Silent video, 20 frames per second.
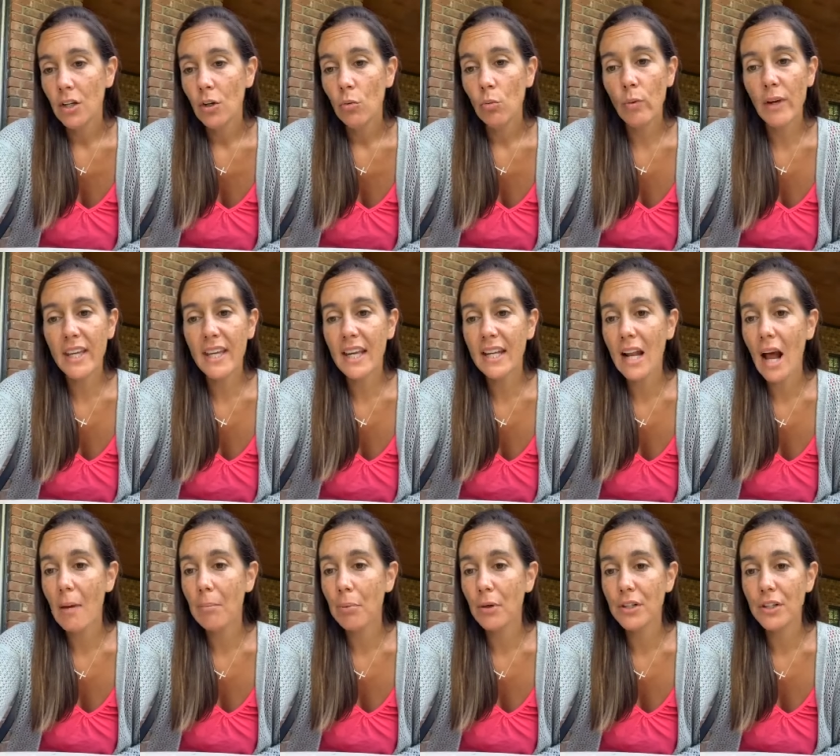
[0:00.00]
We
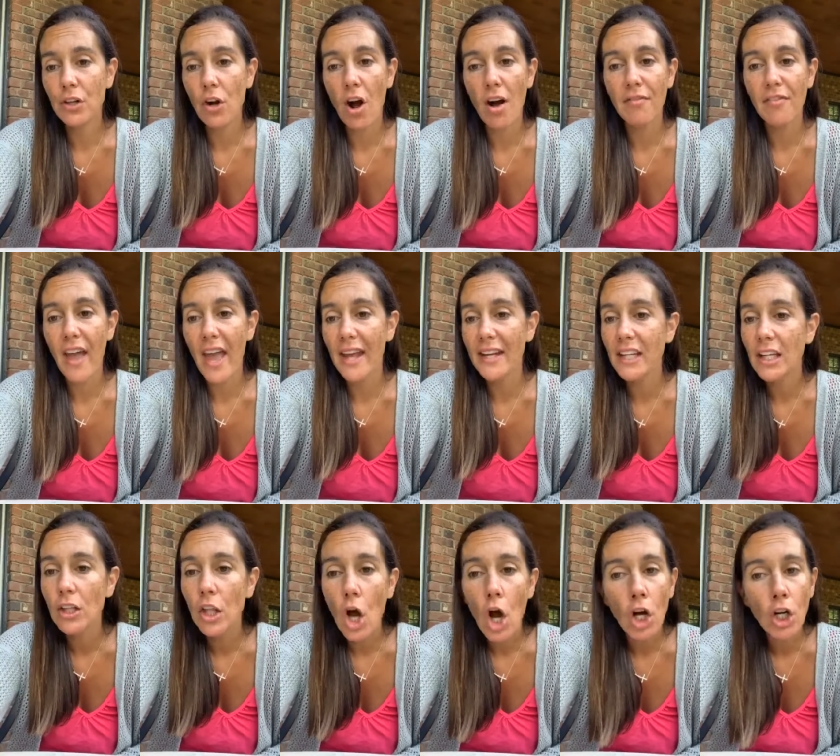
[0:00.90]
cannot put it off
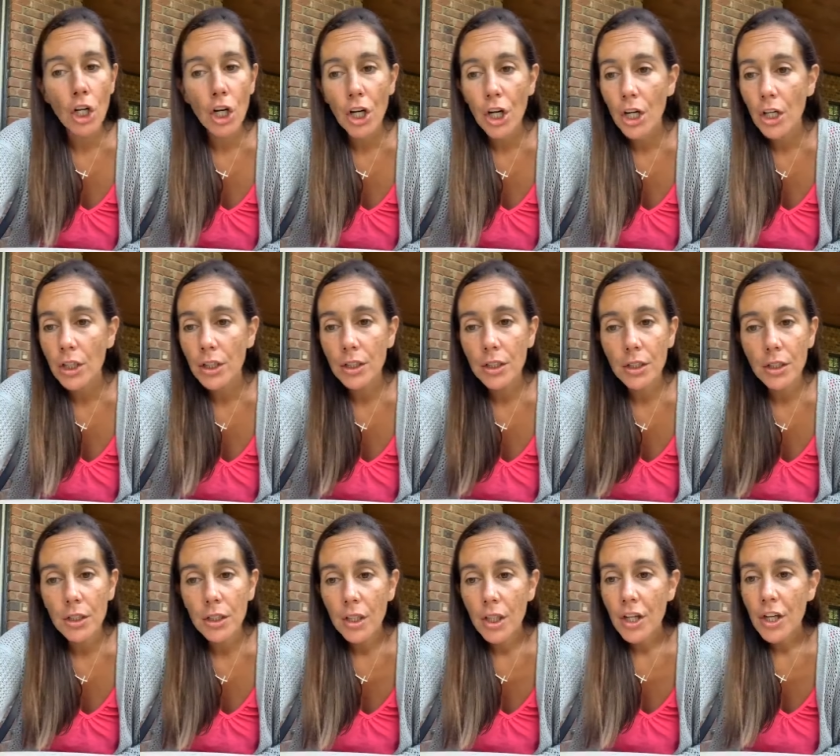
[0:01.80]
any longer.
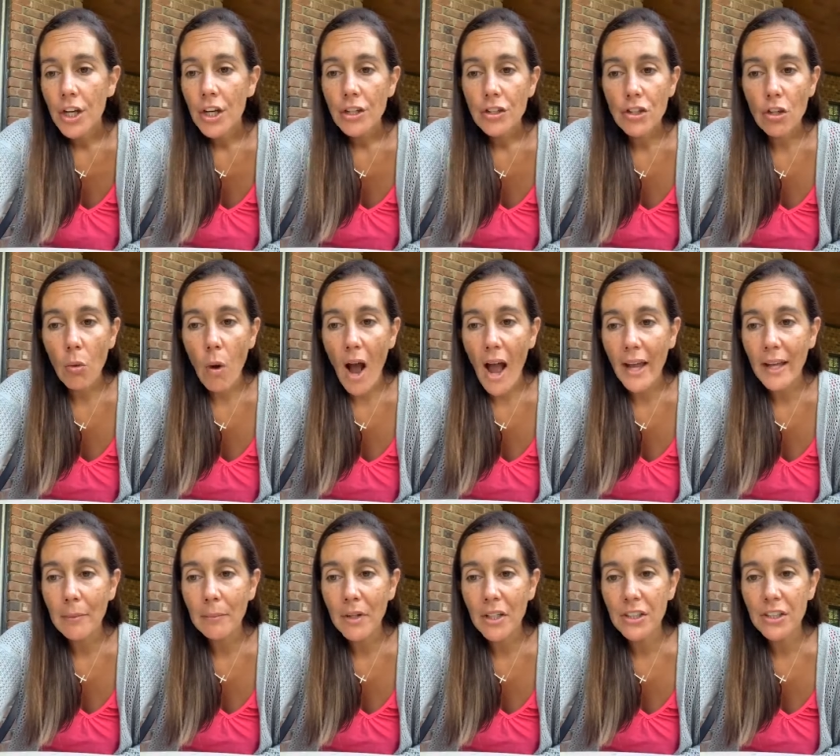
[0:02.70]
So I
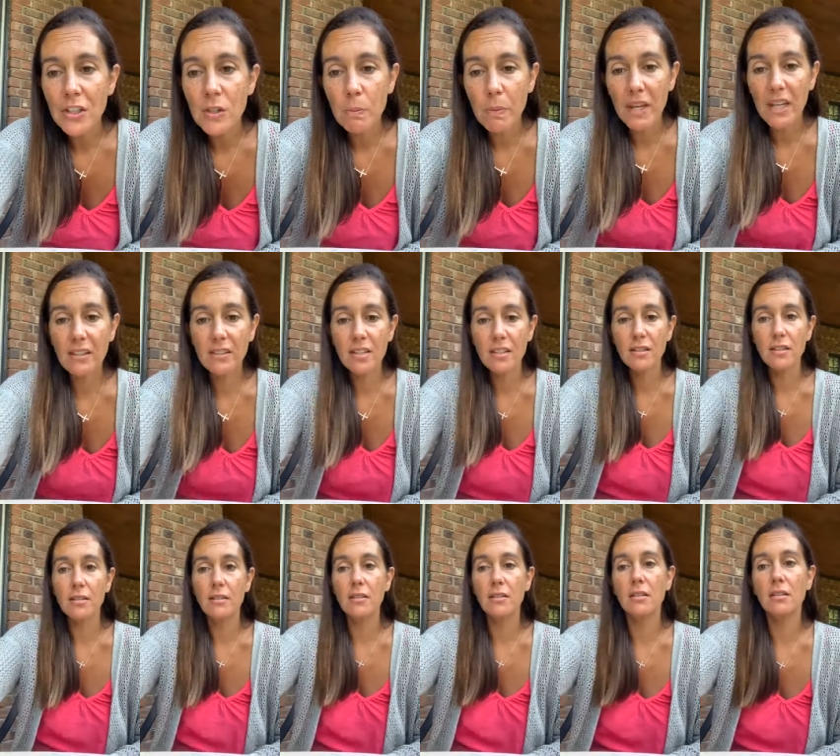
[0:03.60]
am going to speak to
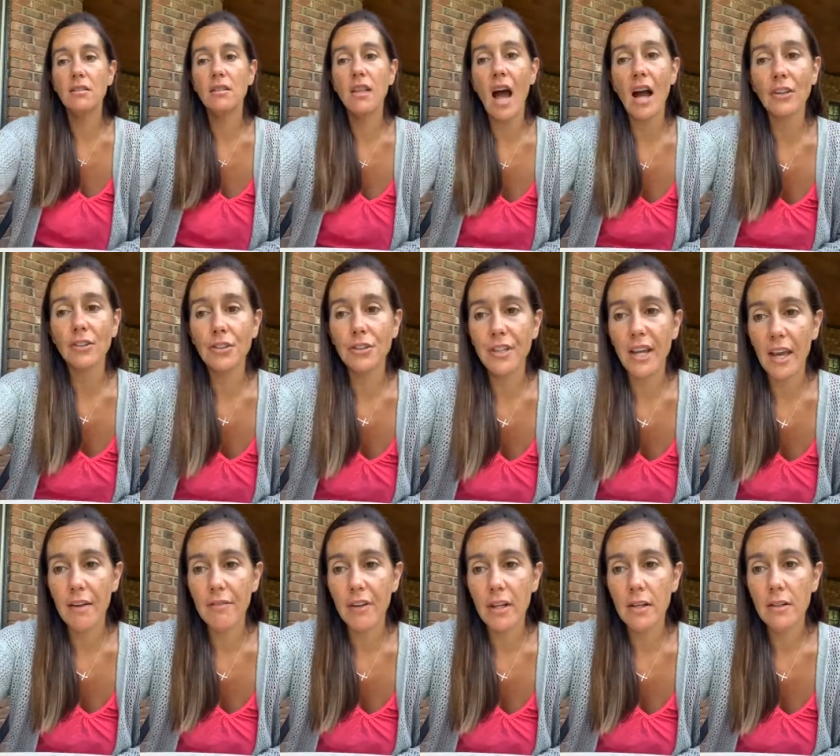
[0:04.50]
Dr.
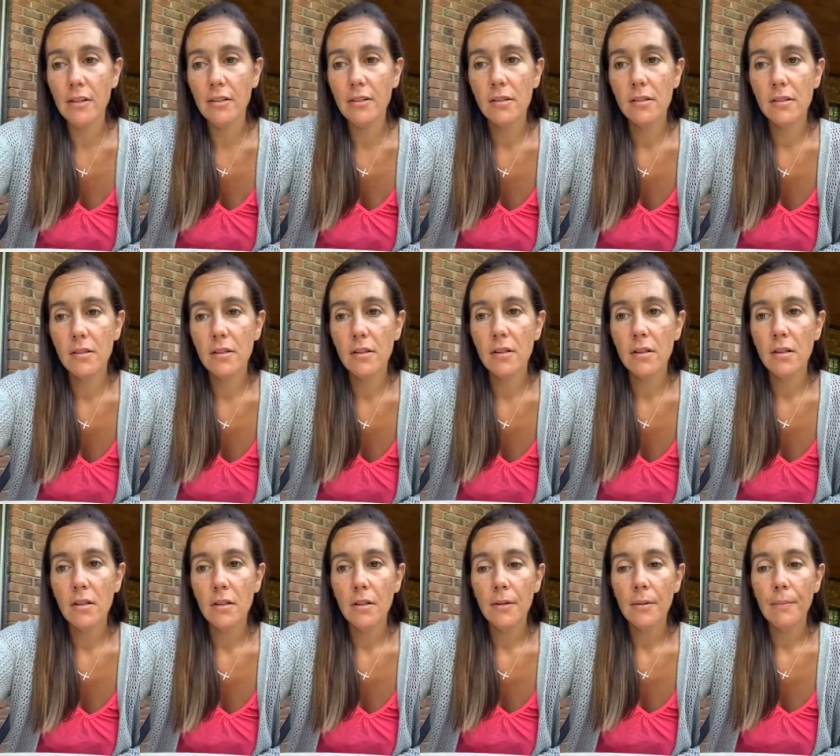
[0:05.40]
David.
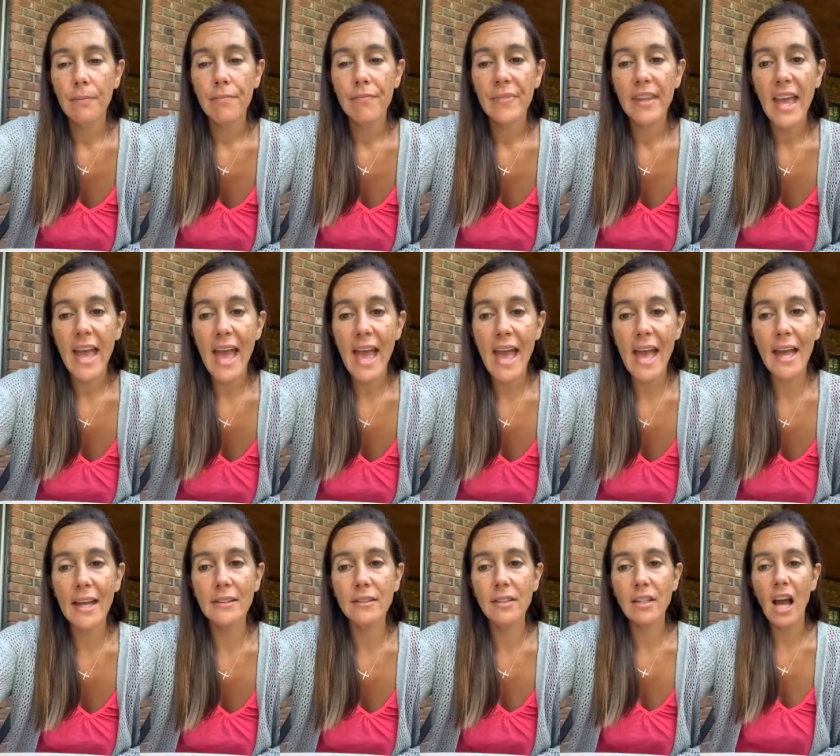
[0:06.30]

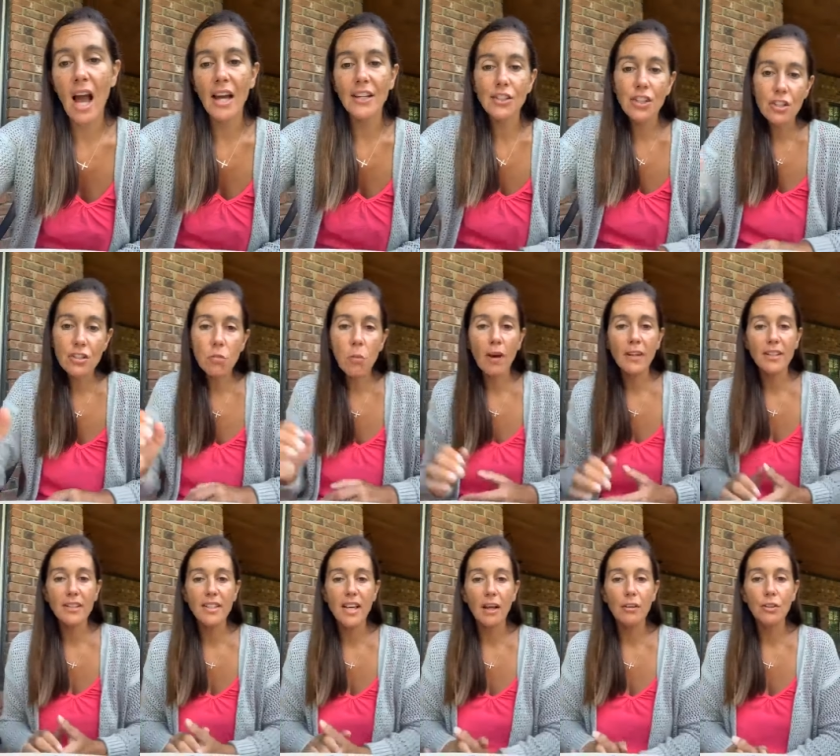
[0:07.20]
And I just want
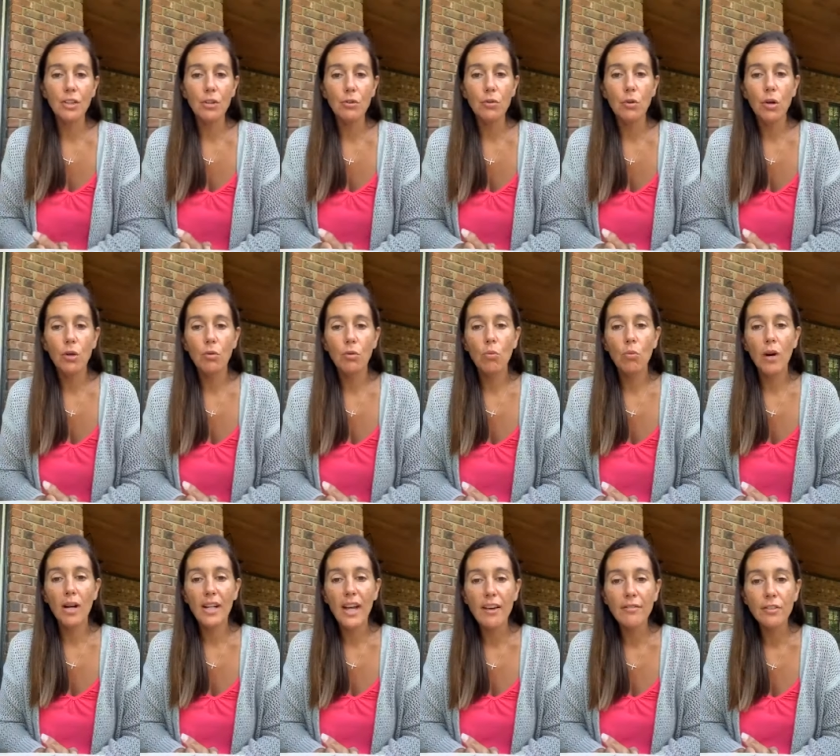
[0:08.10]
to tell you
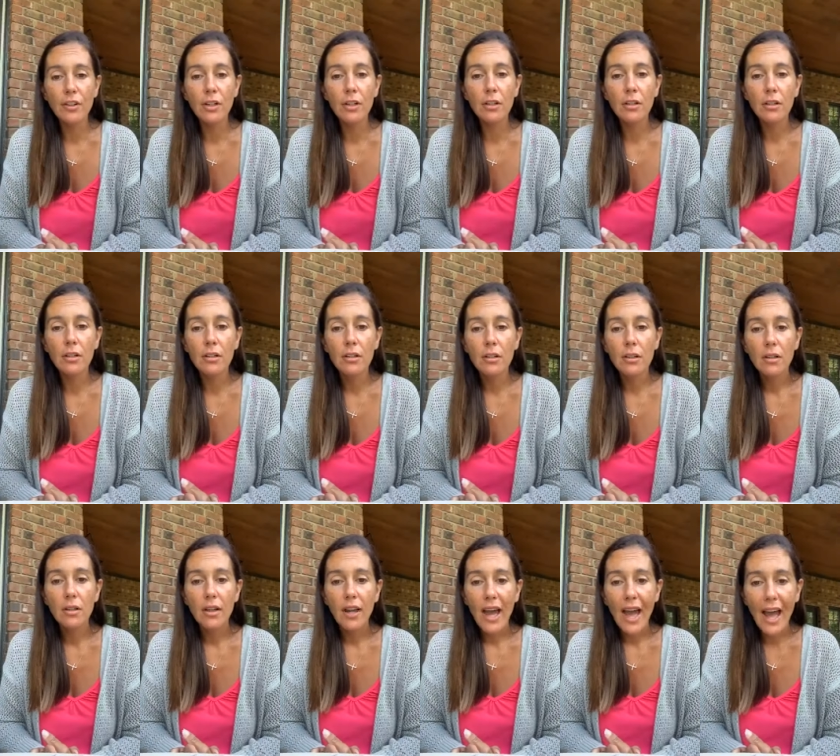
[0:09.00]
whatever
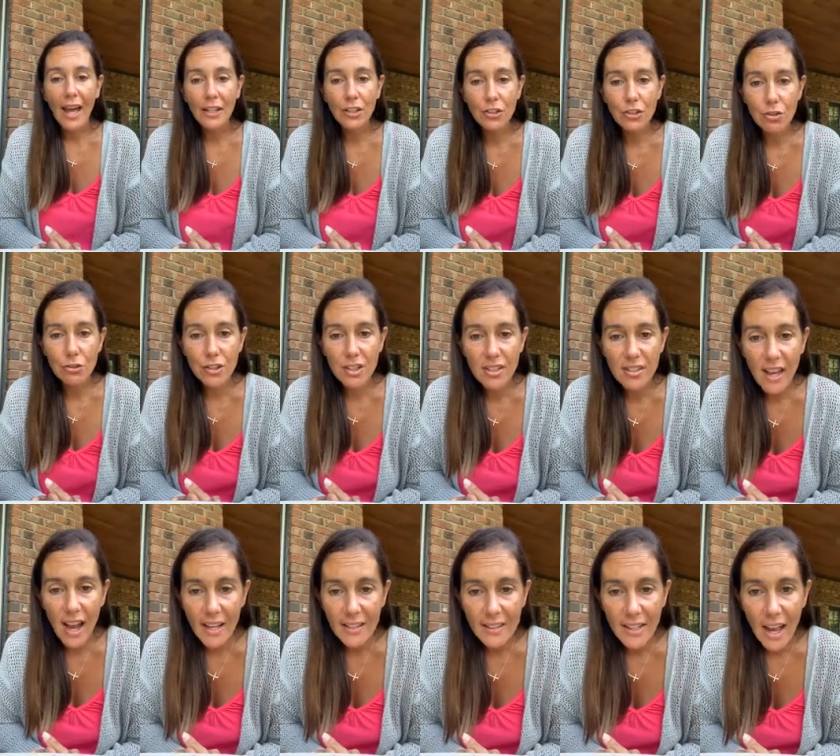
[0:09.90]
how did you
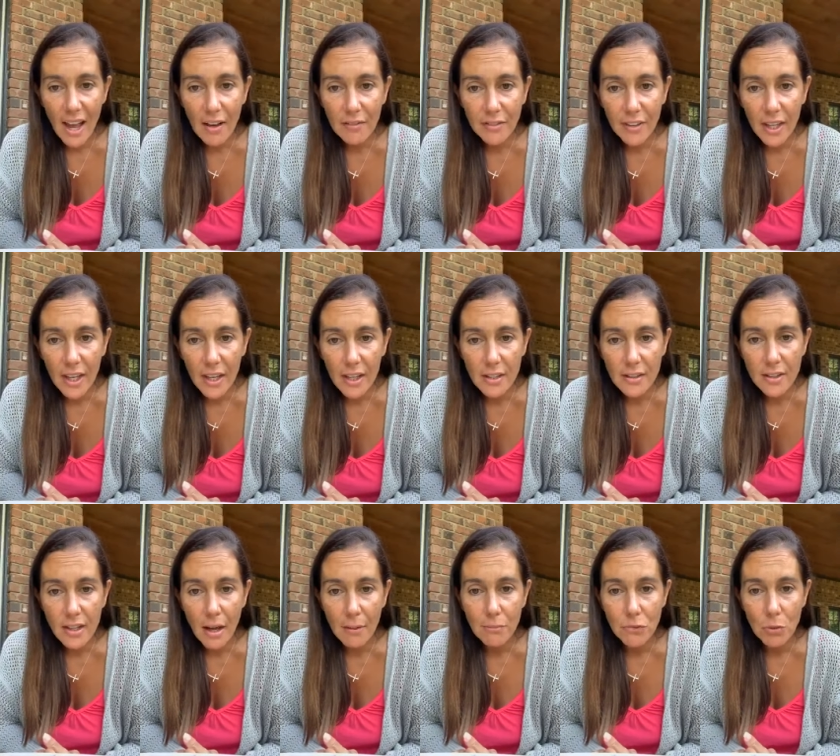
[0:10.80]
decide to have kids?
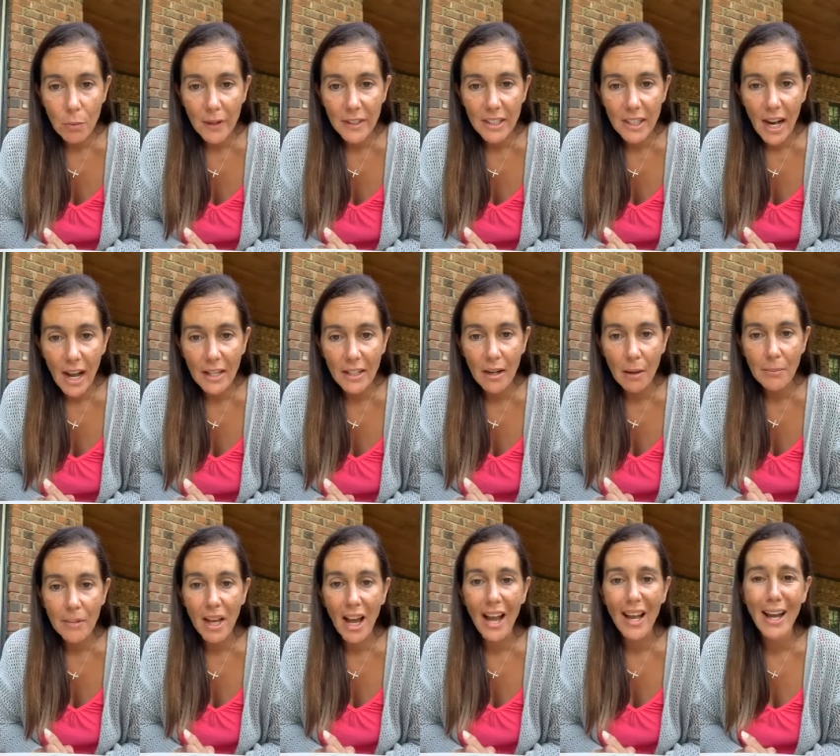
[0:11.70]
I'm 29
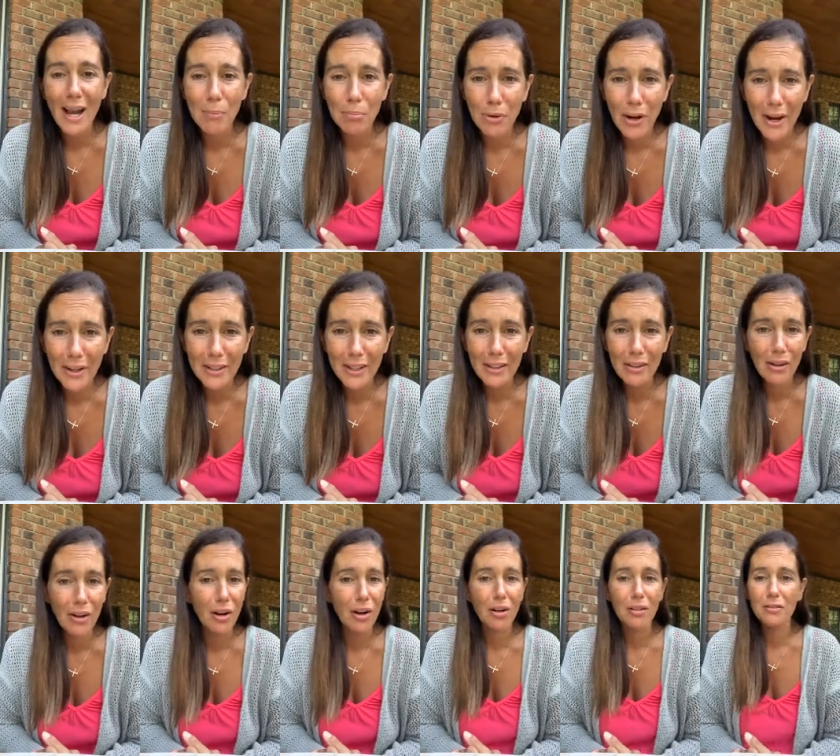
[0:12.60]
and I'm, I got pregnant,
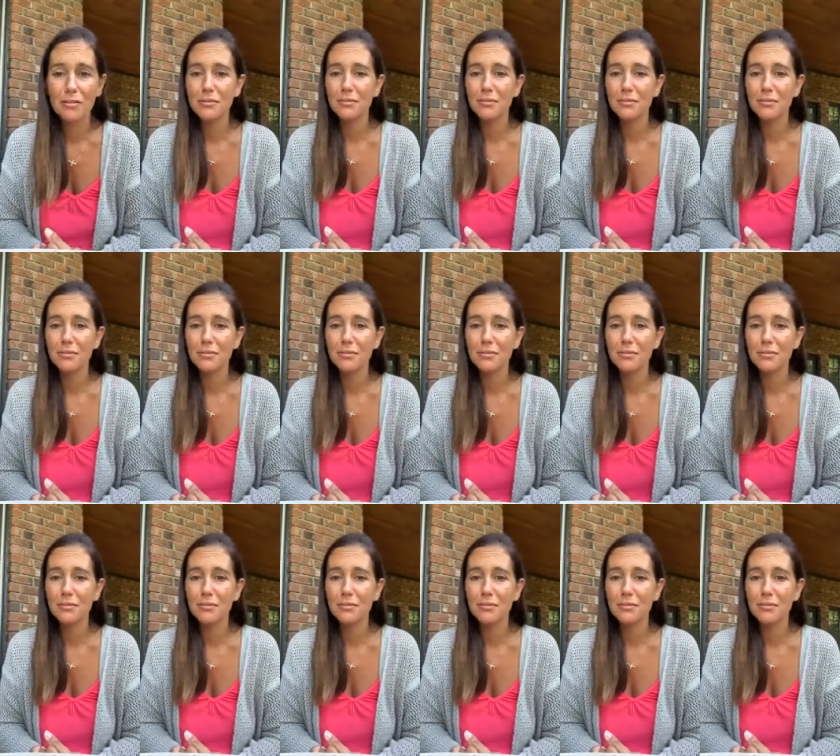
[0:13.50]
girl.